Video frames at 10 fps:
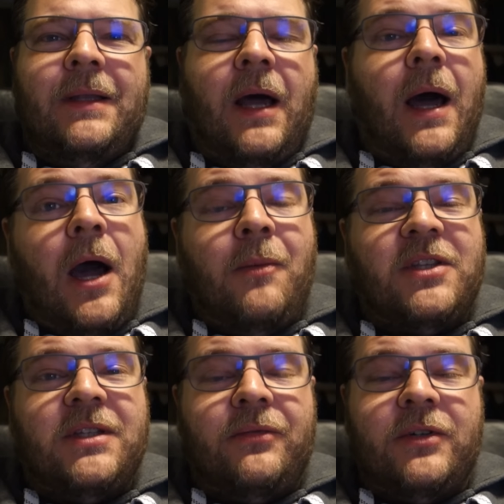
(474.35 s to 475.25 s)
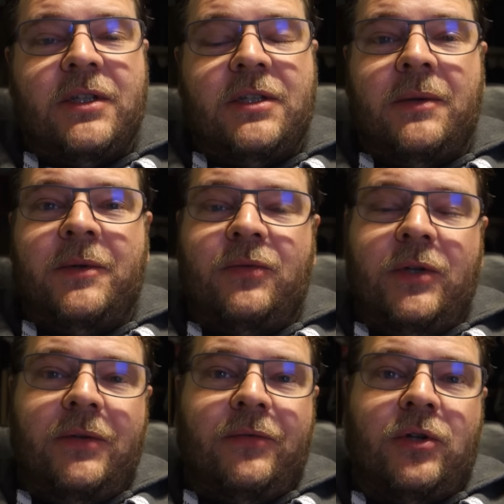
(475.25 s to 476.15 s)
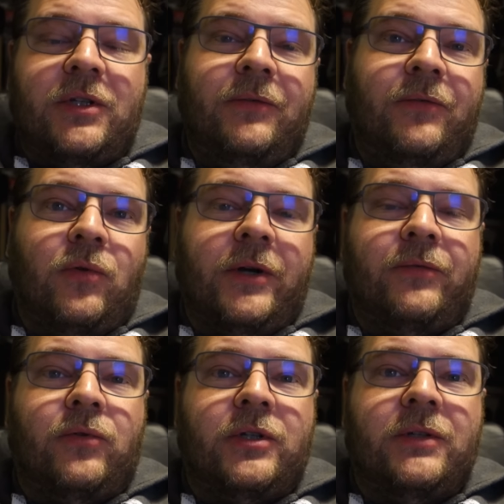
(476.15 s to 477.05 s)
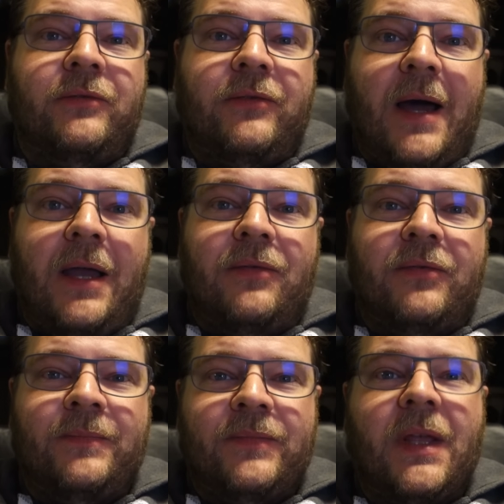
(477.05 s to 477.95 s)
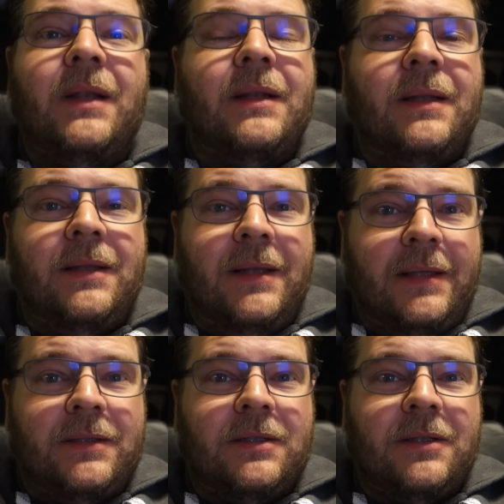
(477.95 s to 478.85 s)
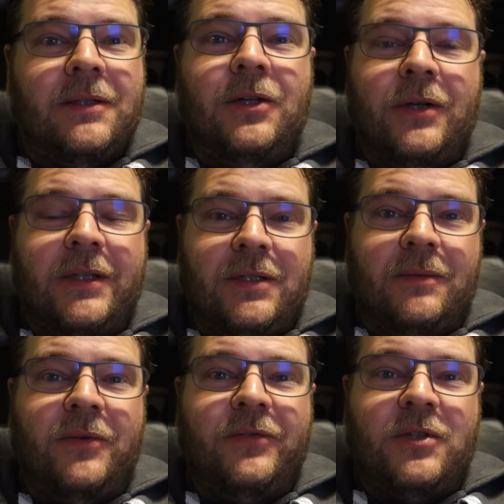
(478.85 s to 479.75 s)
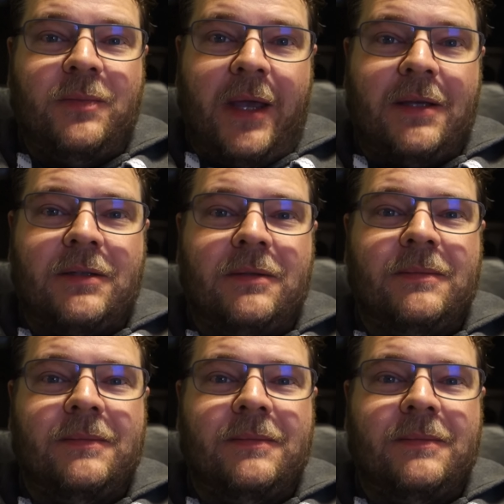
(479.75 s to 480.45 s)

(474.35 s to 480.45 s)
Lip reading: Now, how much difference is there between the version 4 and version 5? Let's look at some of the specs.